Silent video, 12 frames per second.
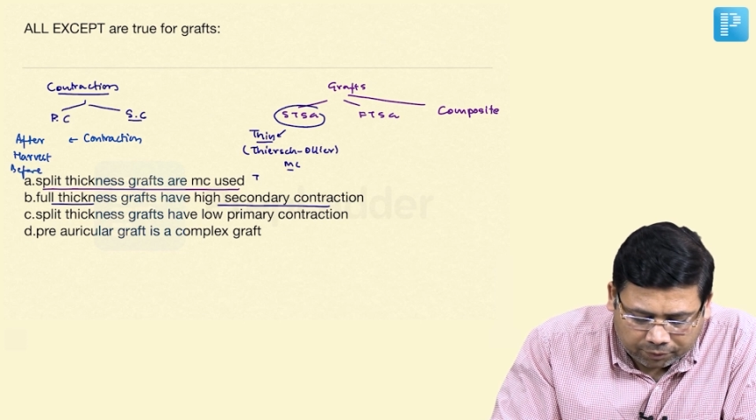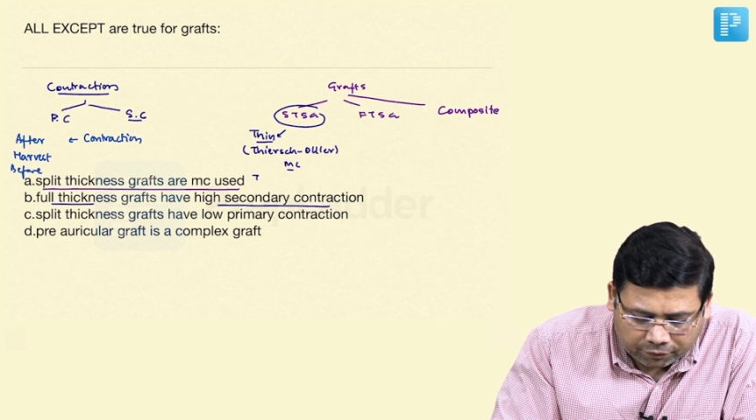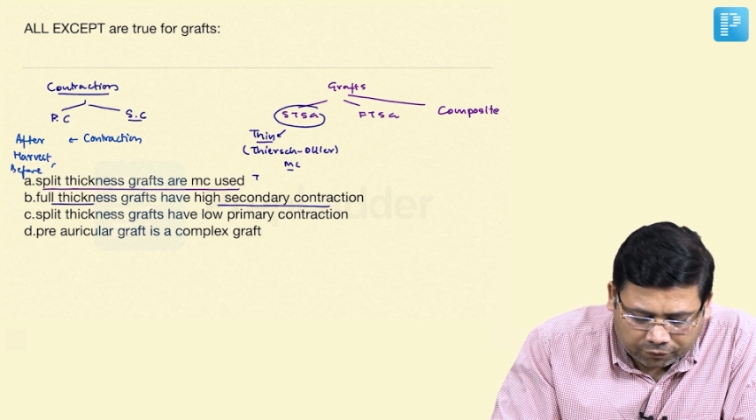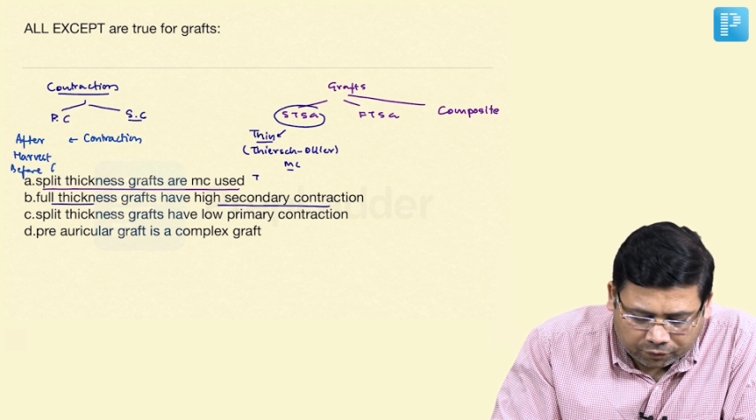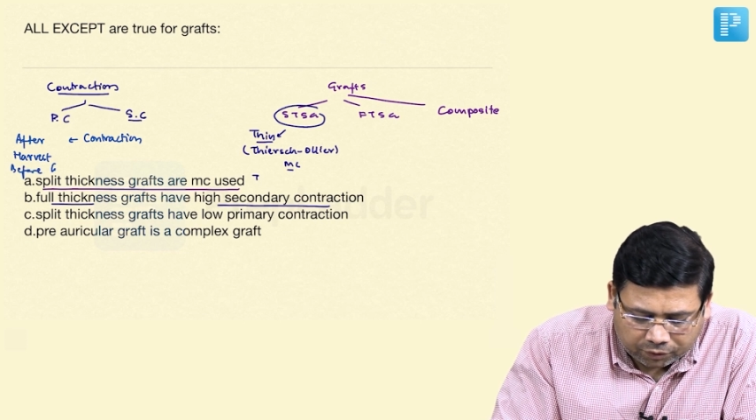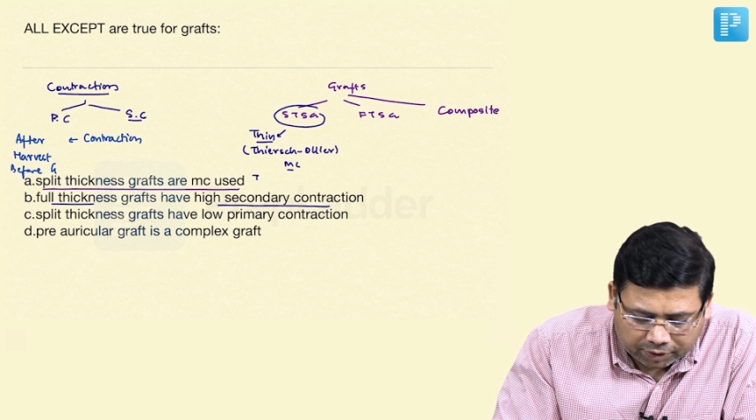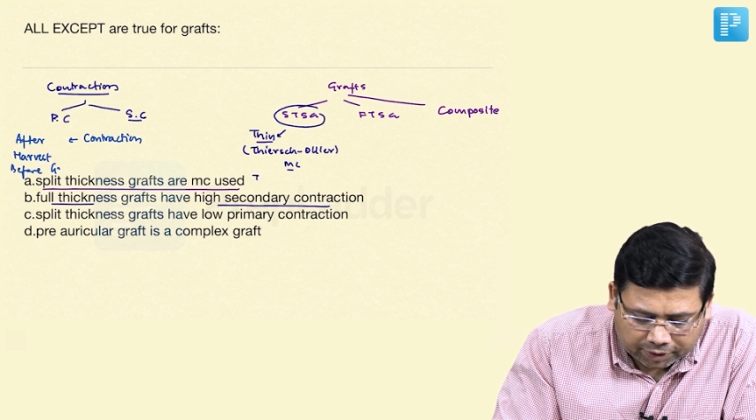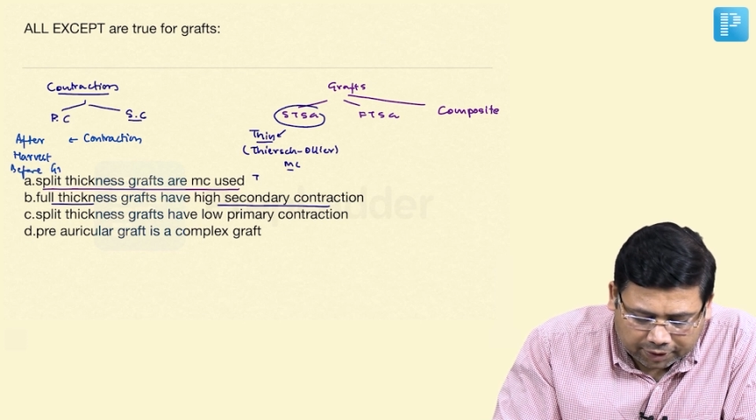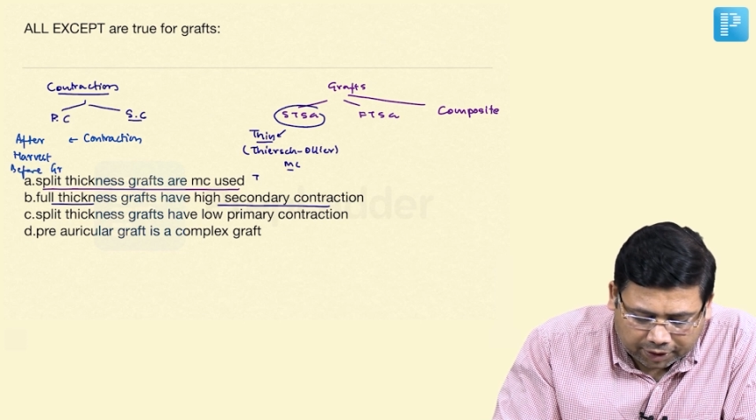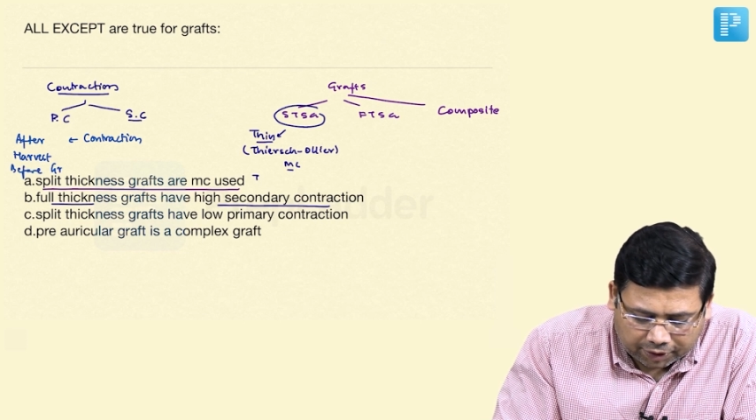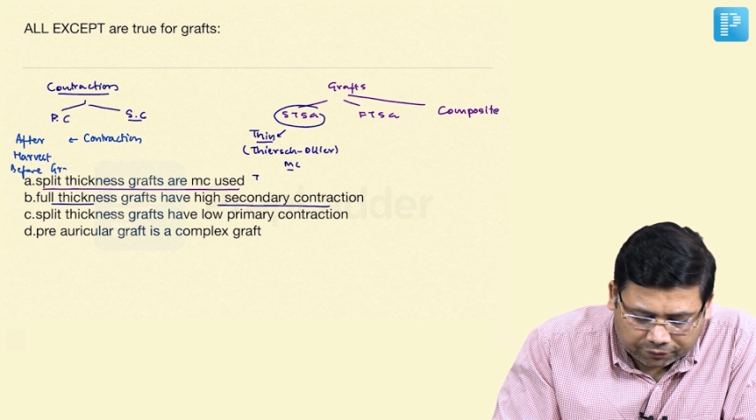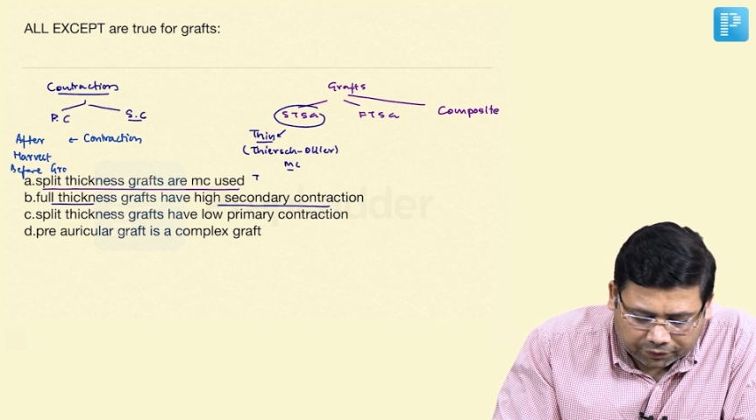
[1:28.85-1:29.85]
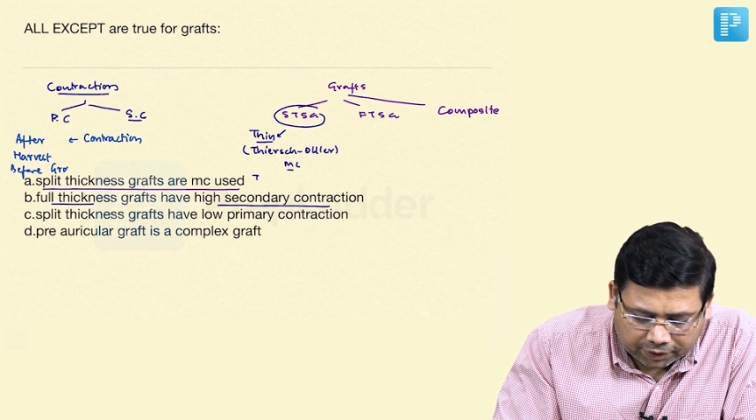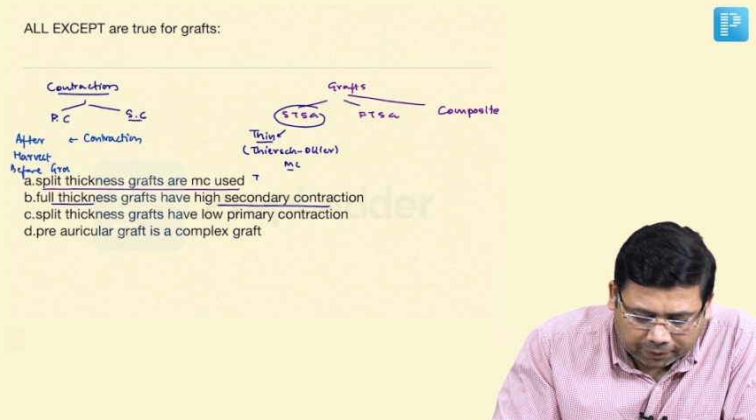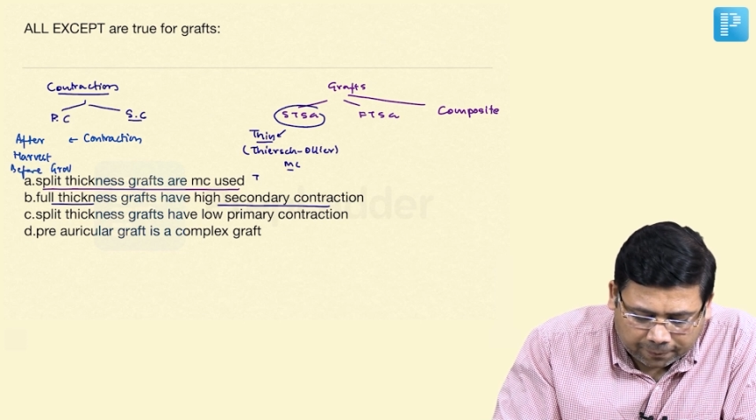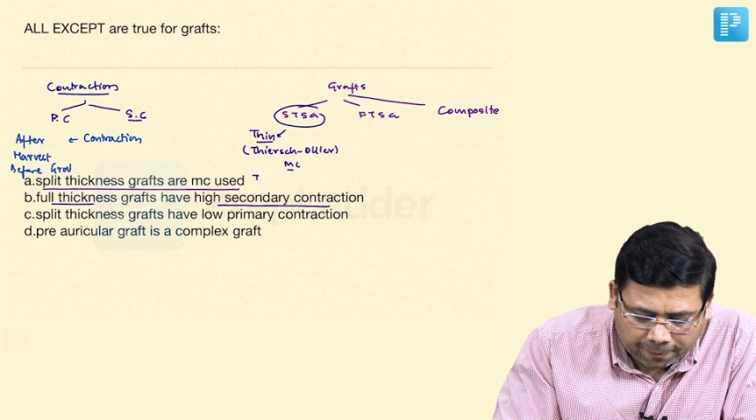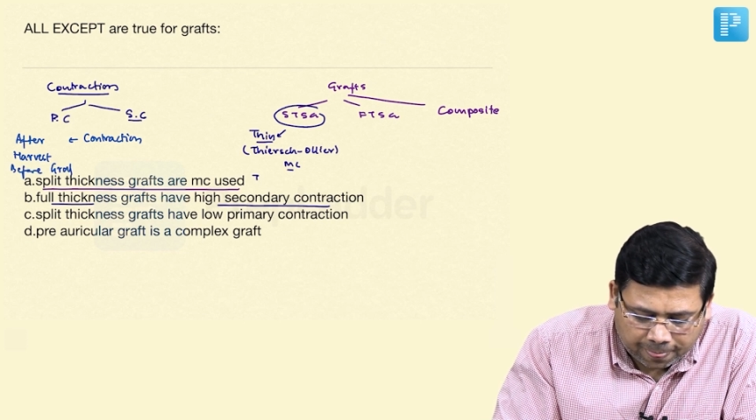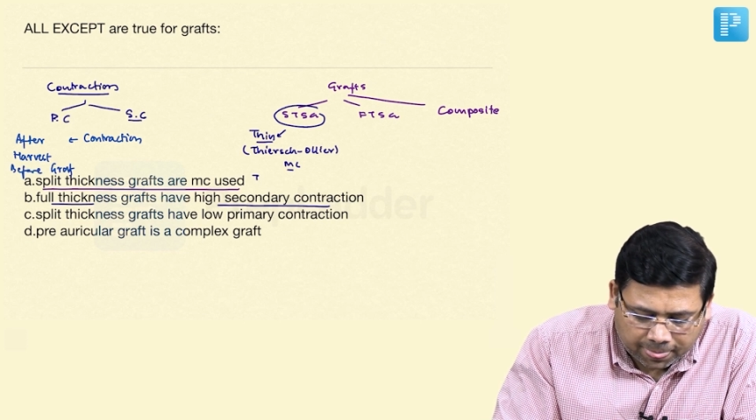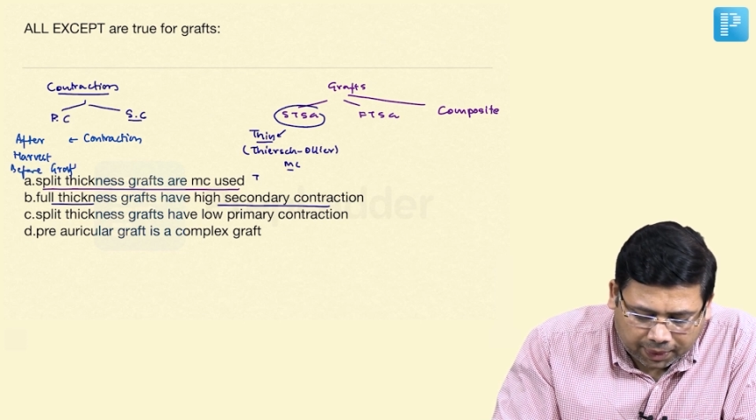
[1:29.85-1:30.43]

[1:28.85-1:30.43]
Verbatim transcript: before grafting.